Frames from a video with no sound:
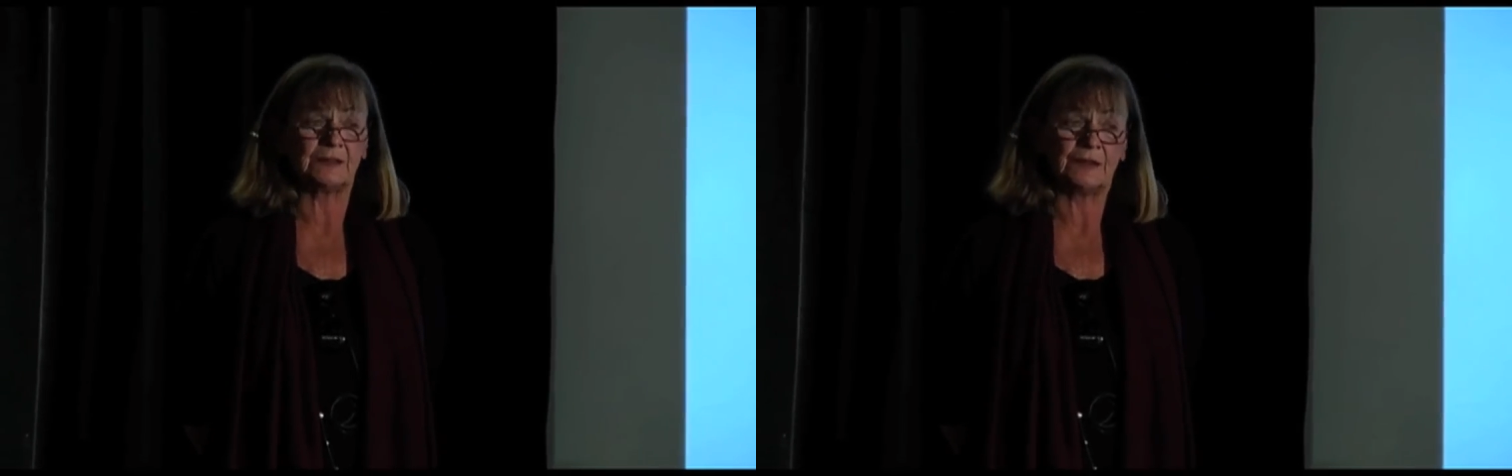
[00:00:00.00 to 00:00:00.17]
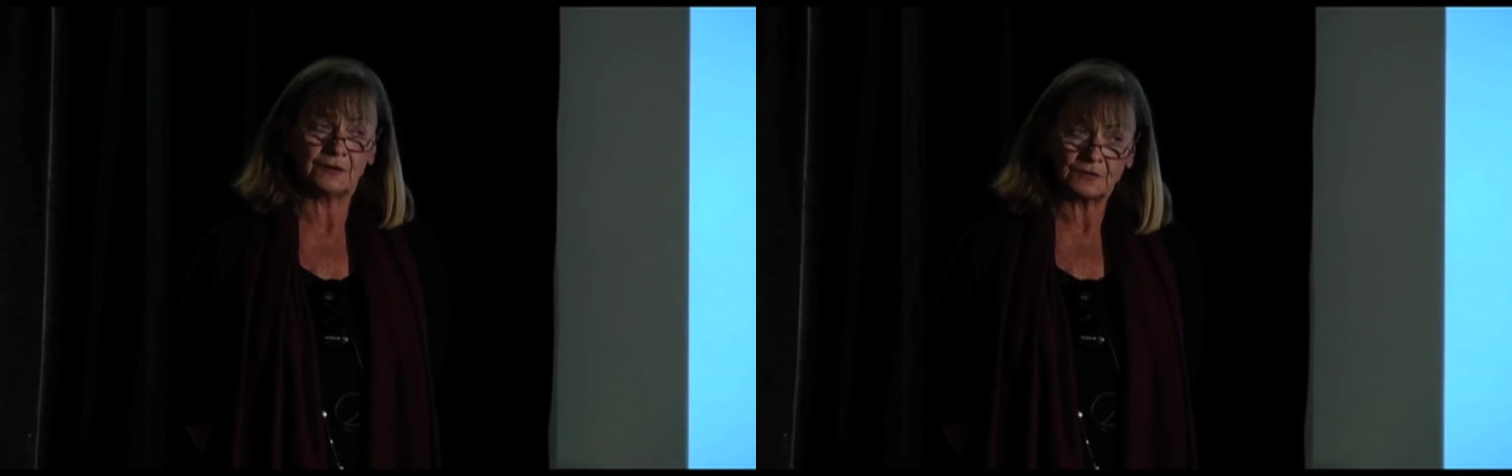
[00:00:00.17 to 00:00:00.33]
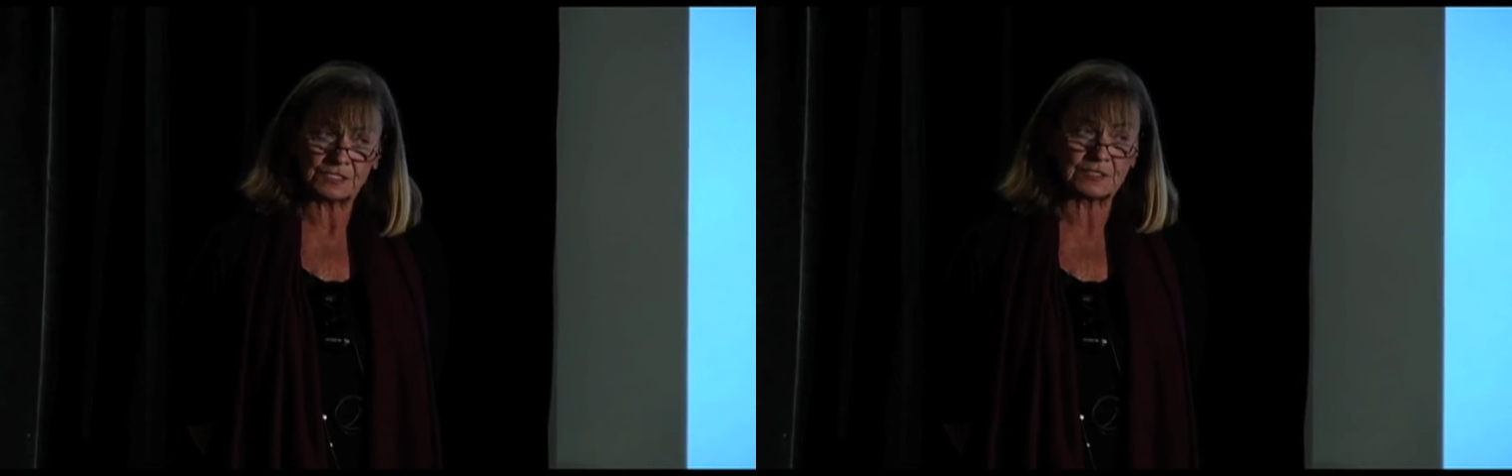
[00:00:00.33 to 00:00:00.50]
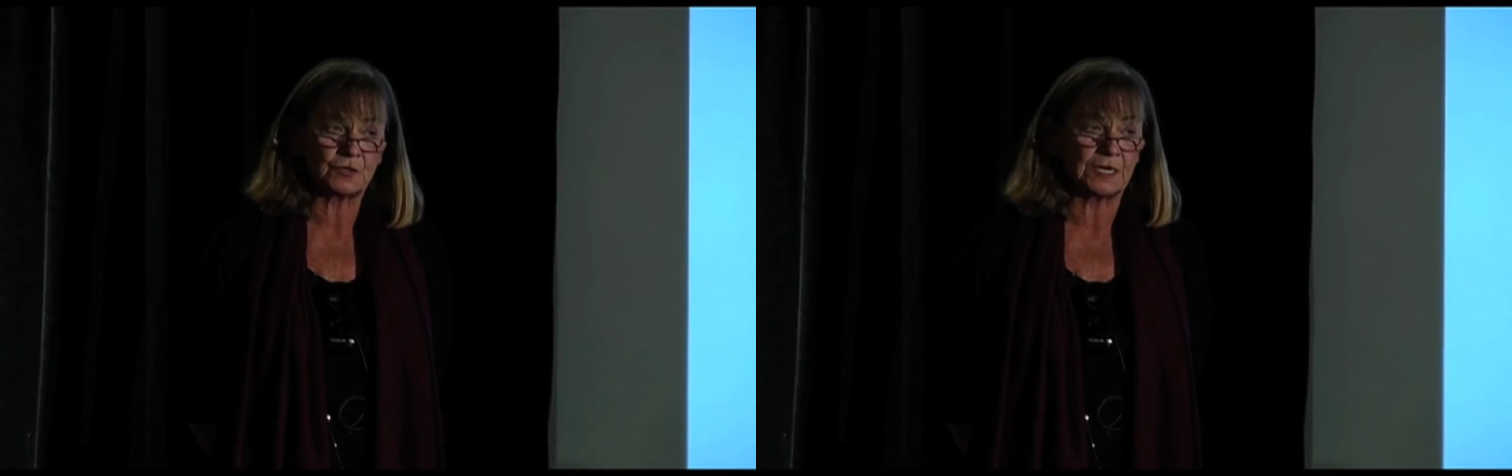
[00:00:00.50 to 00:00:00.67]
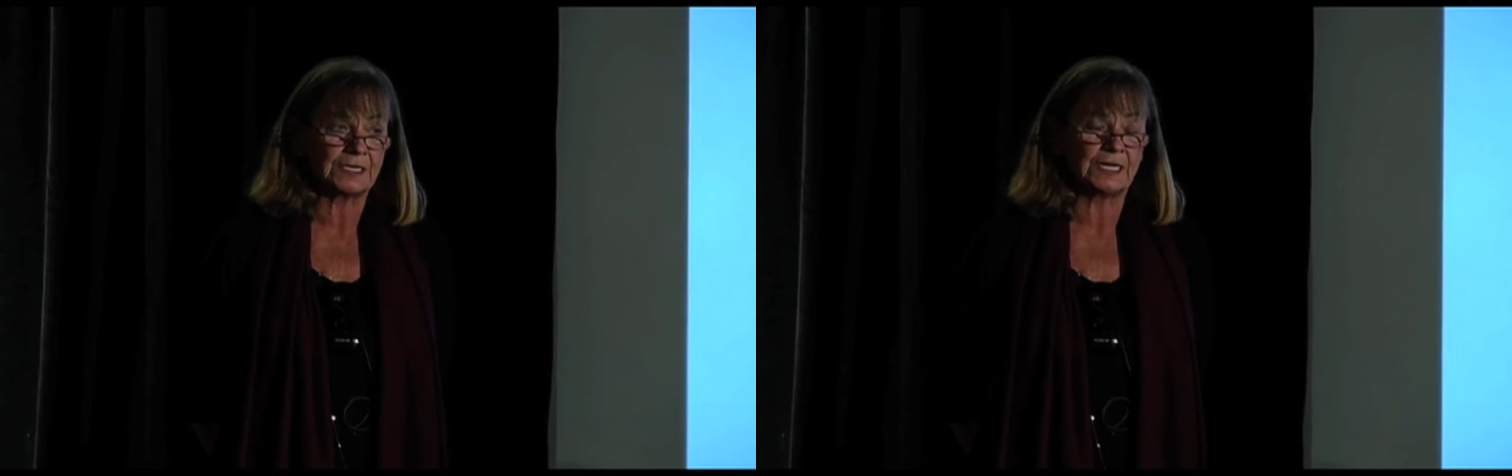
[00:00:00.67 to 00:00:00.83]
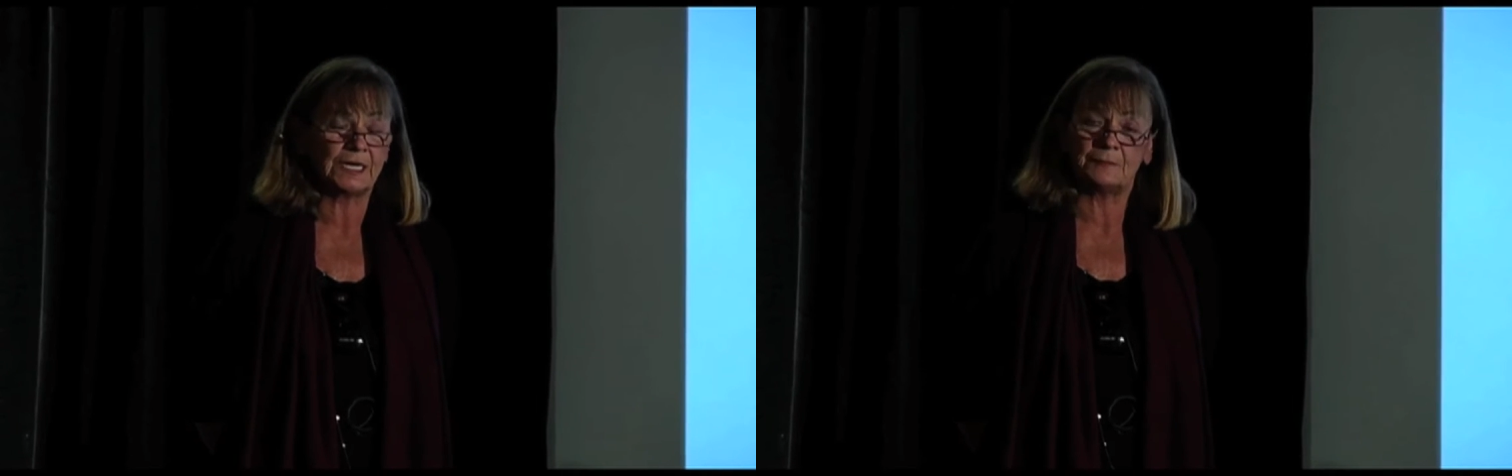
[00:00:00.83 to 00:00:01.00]
they're just
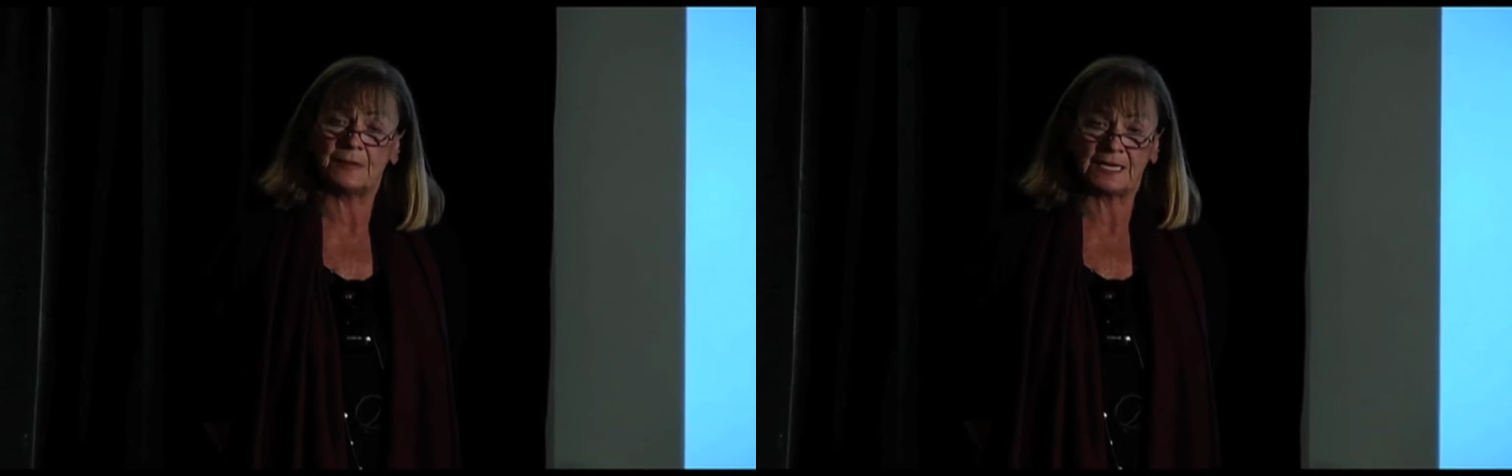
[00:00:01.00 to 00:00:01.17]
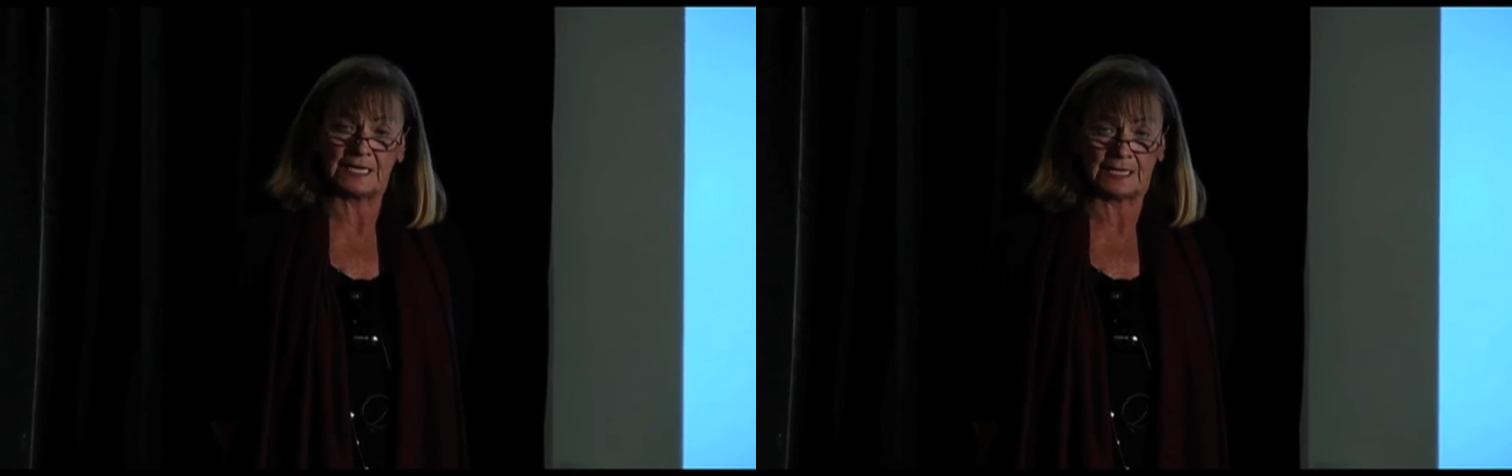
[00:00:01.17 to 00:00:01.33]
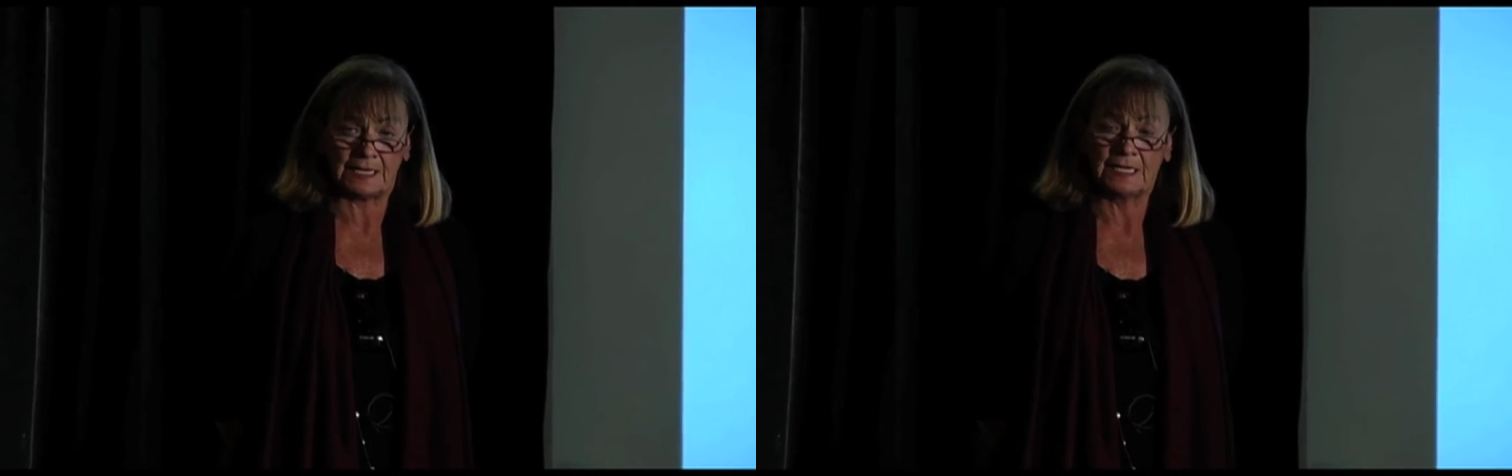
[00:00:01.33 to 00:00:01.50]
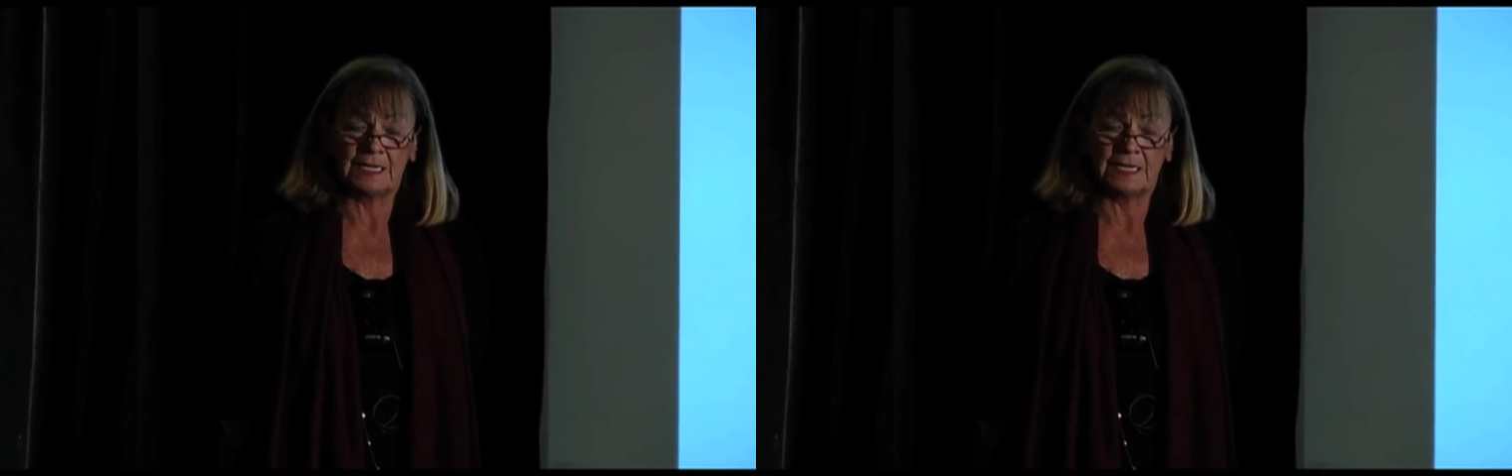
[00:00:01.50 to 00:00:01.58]
trying to get money.